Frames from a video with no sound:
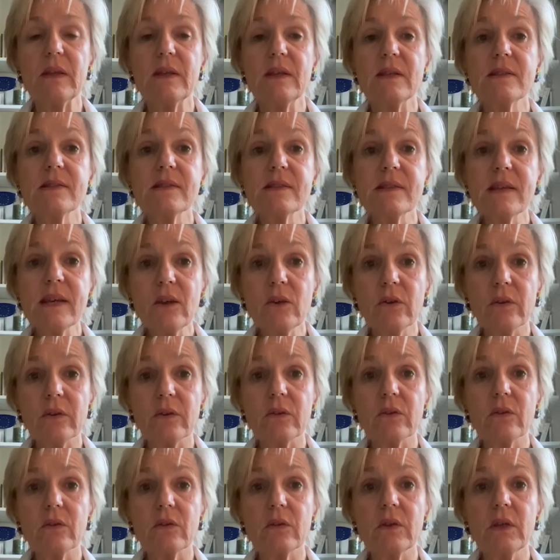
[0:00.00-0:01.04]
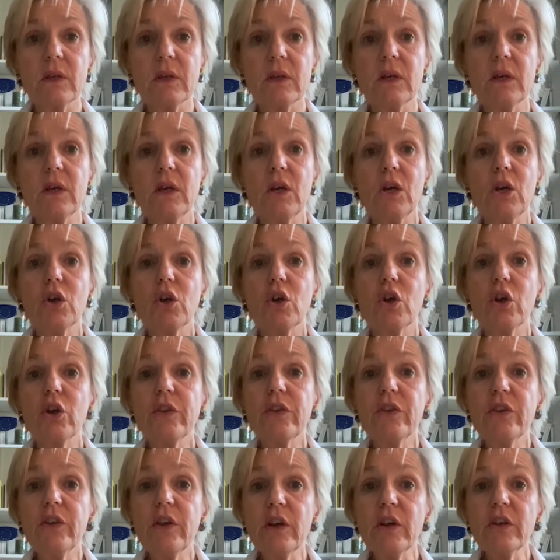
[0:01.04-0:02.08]
Second,
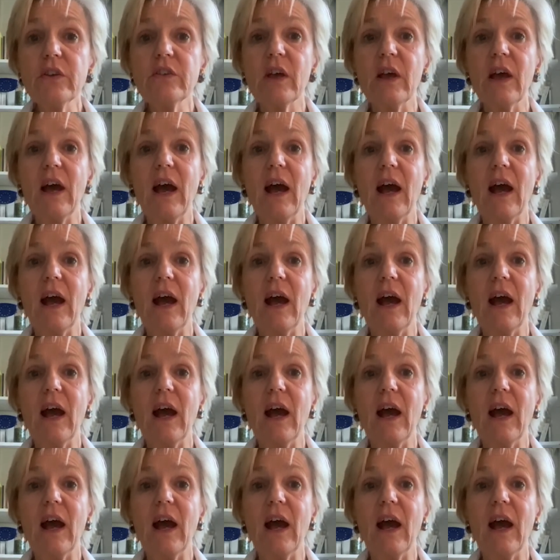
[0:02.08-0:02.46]
conduct